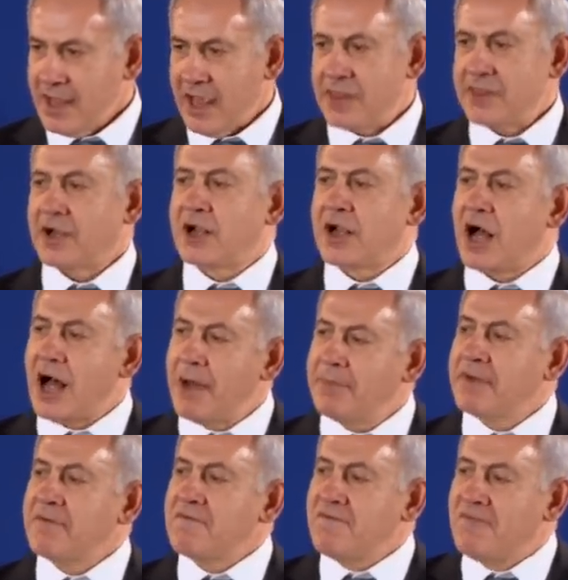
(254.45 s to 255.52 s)
and the
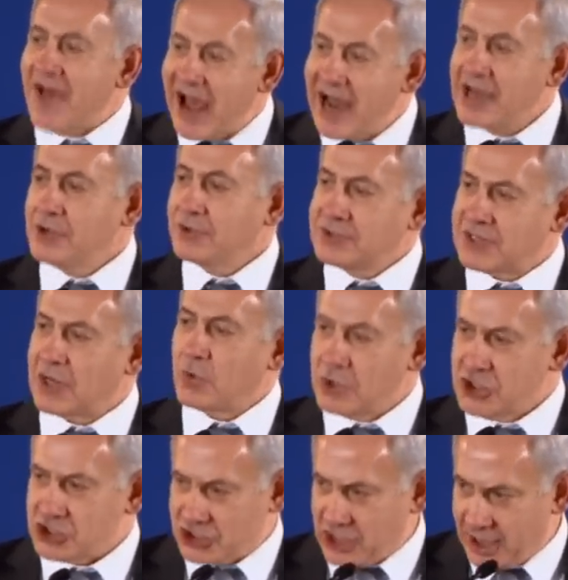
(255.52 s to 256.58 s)
common values that
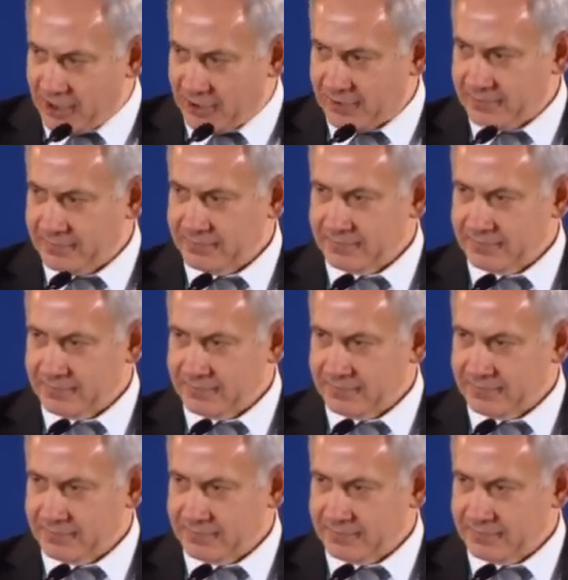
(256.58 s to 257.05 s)
we share.